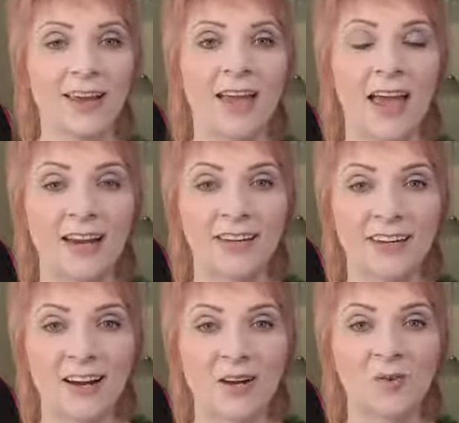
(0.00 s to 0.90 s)
And
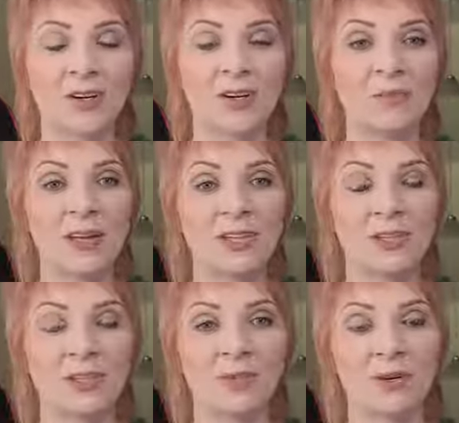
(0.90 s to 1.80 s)
we're gonna make
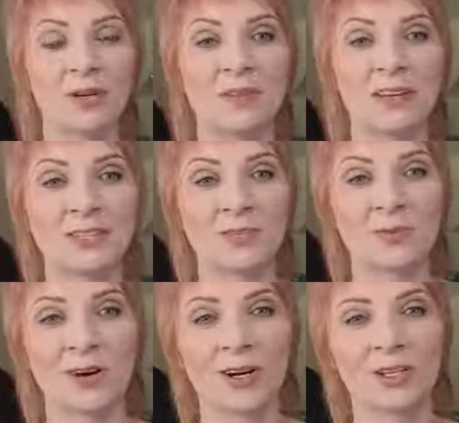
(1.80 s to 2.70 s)
this
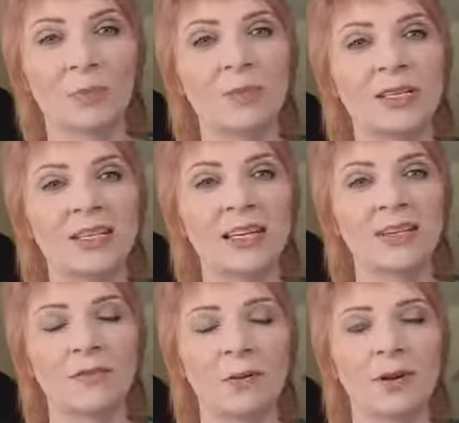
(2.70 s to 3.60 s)
work. So please,
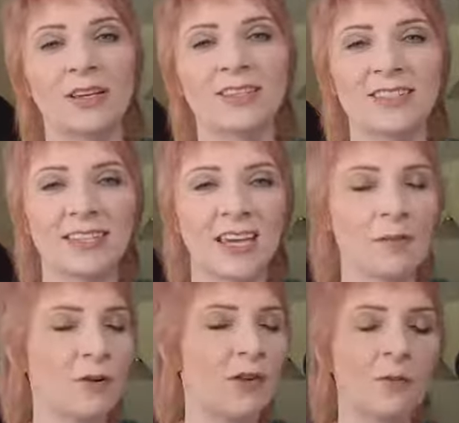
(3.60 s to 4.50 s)
everybody,
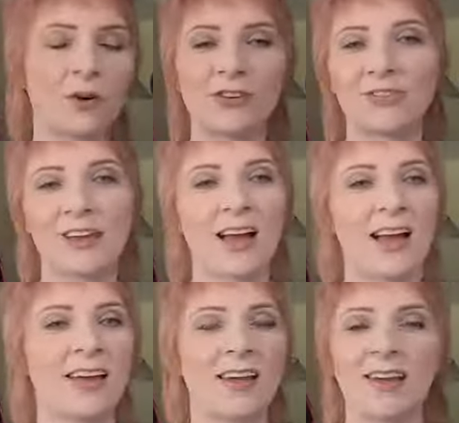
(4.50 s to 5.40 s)
keep your vibrations
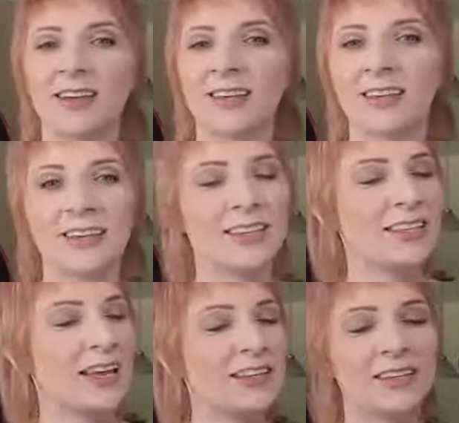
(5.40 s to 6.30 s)
high. Get
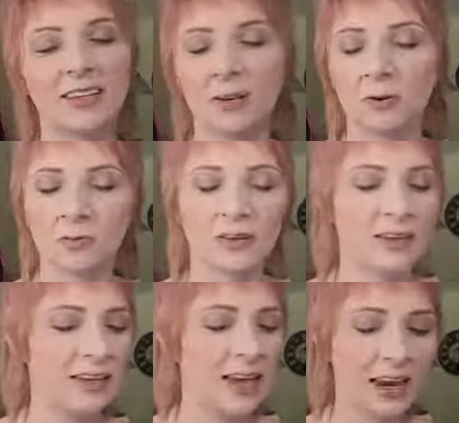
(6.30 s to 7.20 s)
that,
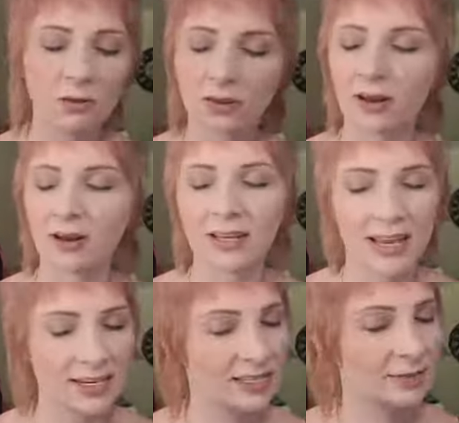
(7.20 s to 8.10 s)
get out there,
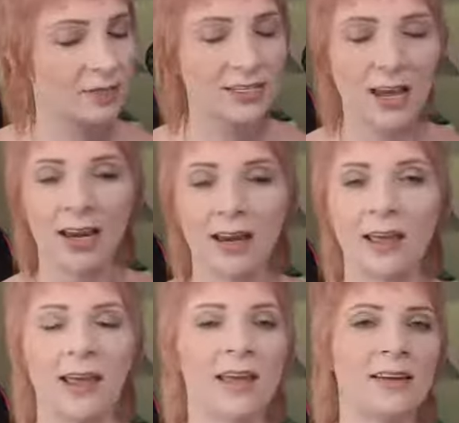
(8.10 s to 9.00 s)
get some sun,
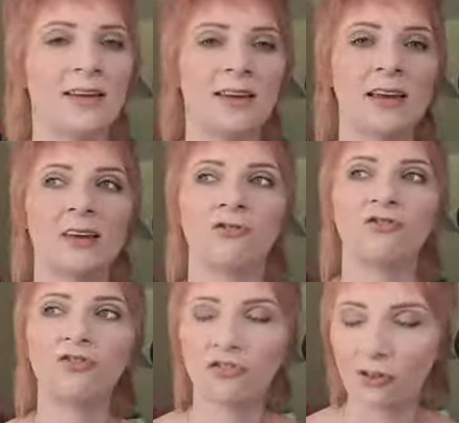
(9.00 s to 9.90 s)

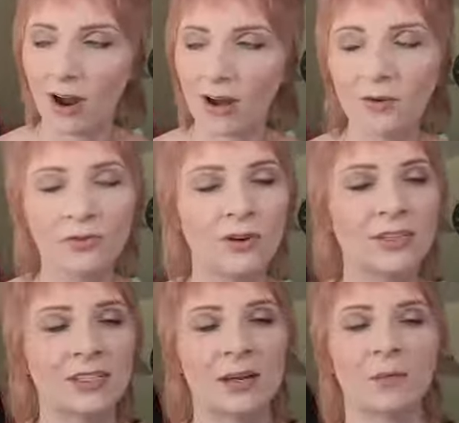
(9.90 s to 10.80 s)
and try to enjoy
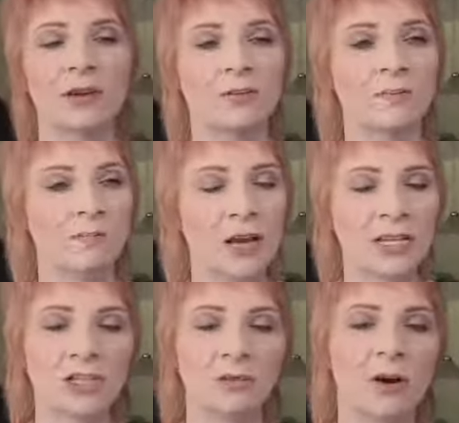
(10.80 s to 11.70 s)
the summer as
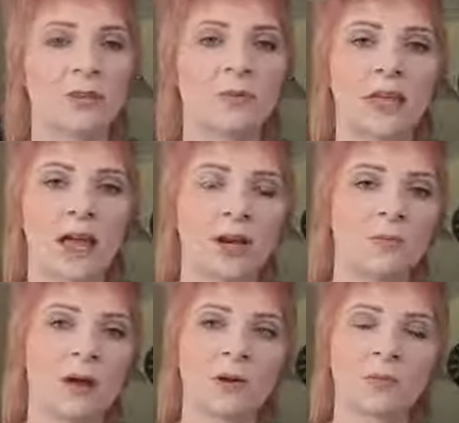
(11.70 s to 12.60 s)
best you possibly can, no
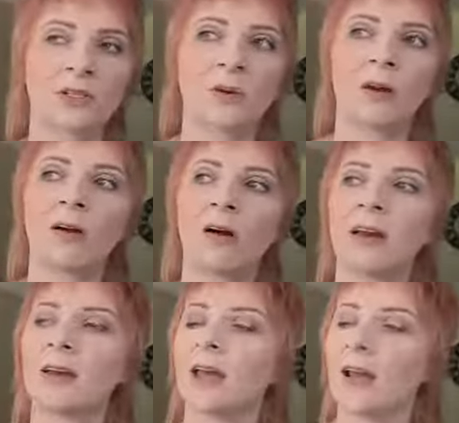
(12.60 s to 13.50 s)
matter what's going
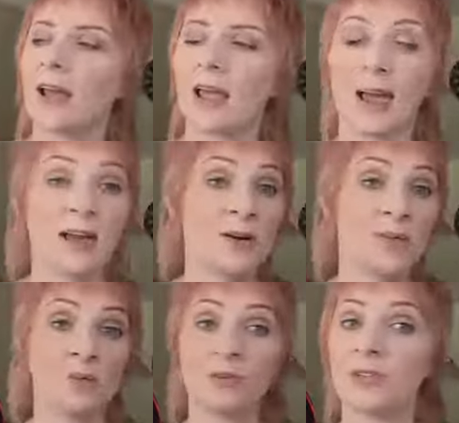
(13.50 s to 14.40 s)
on.
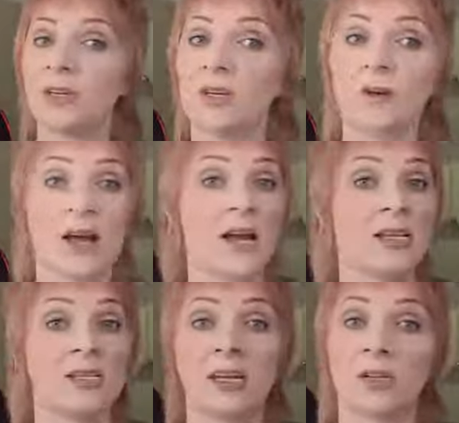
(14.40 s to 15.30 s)
And we will see
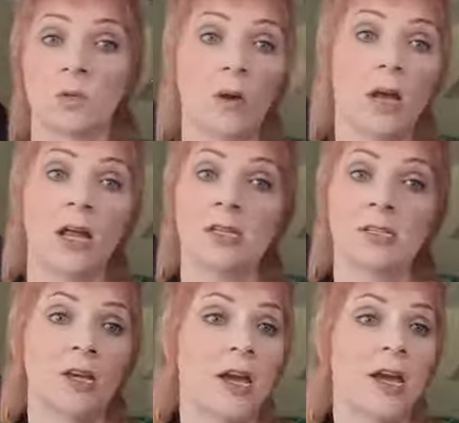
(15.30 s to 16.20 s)
guys next
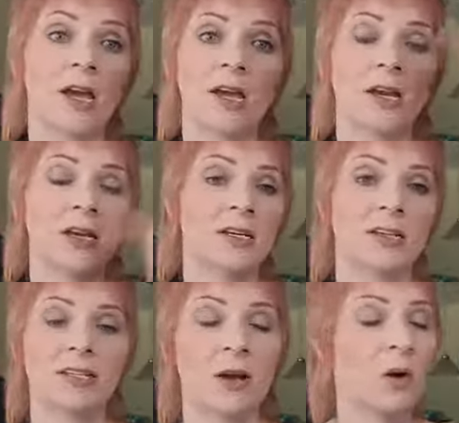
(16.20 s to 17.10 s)
Wednesday, because
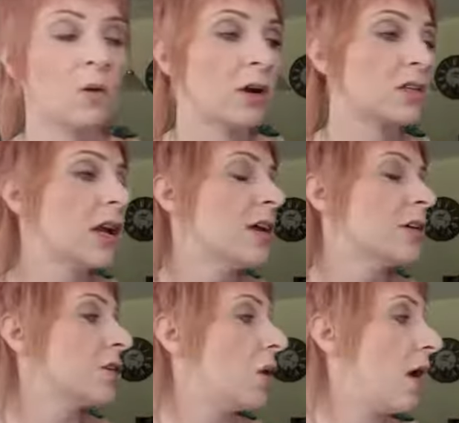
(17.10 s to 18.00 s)
that's how it works.
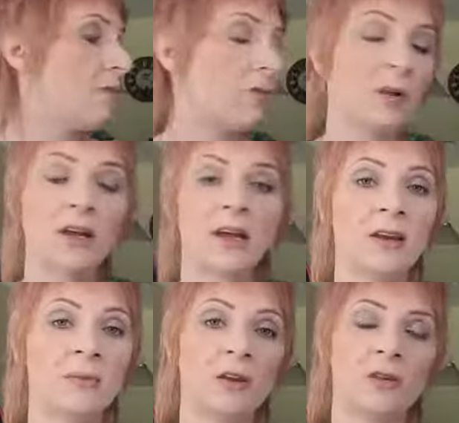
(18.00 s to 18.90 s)
So
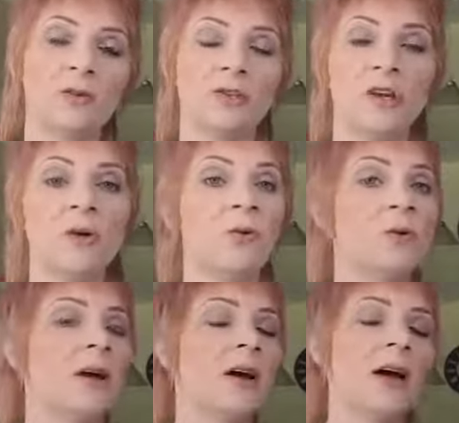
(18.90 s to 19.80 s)
anybody who's
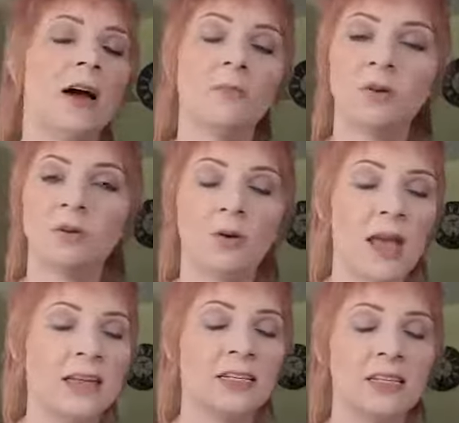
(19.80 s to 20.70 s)
new, you can go to
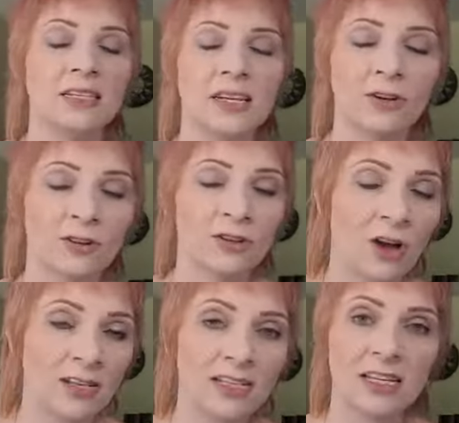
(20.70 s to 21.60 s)

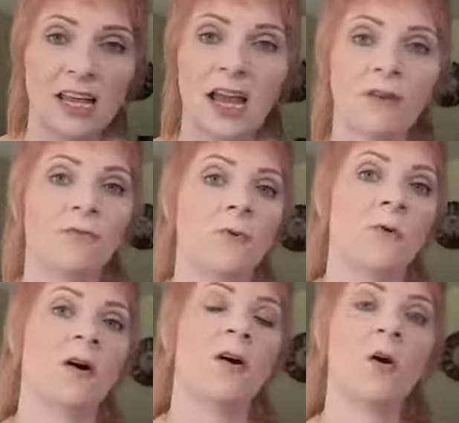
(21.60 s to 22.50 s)
entityseeker.ca
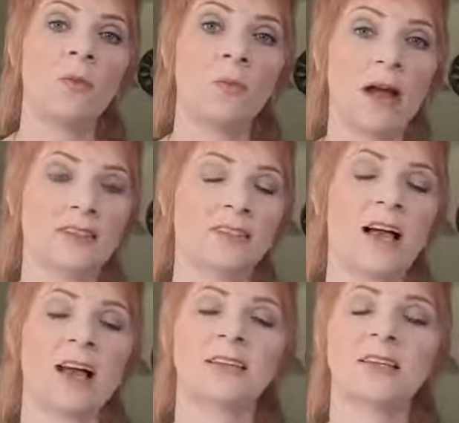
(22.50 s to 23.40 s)
for all the past
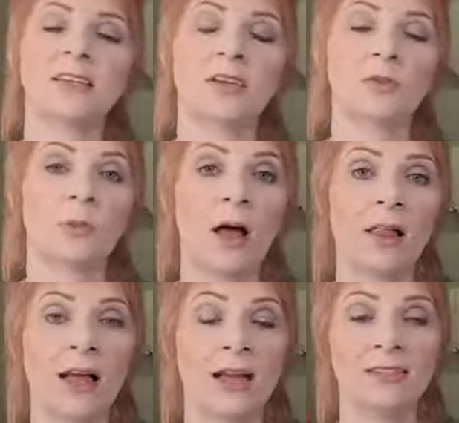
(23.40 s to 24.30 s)
classes, as
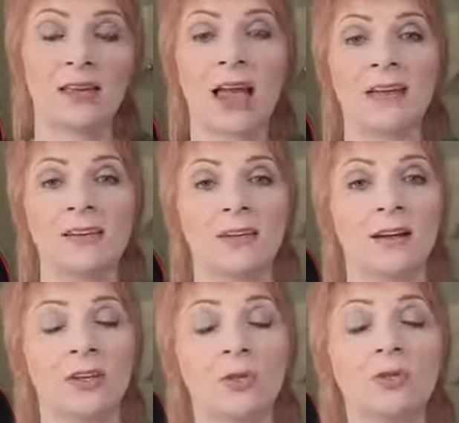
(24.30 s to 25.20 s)
well as
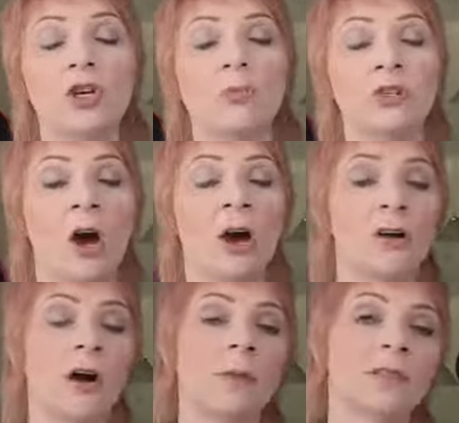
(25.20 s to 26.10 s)

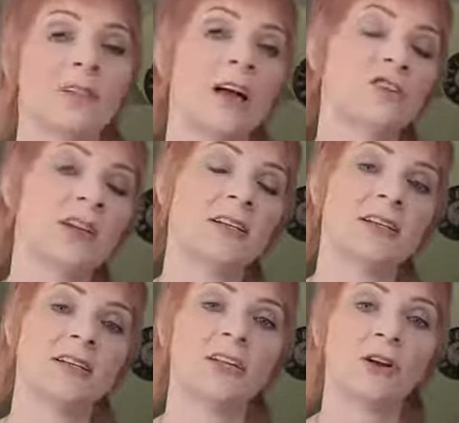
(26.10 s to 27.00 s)

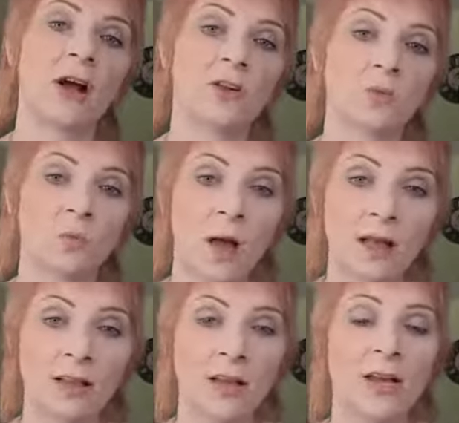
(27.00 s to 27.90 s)
youtube.com/entityseeker as
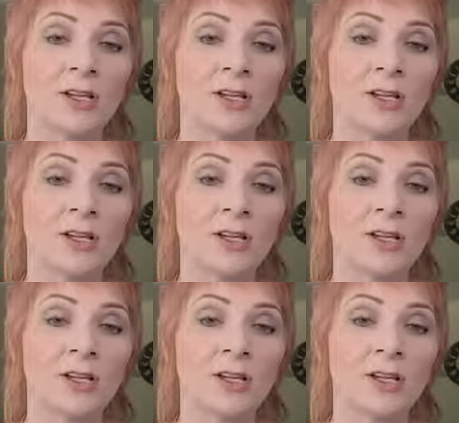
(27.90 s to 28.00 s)
well.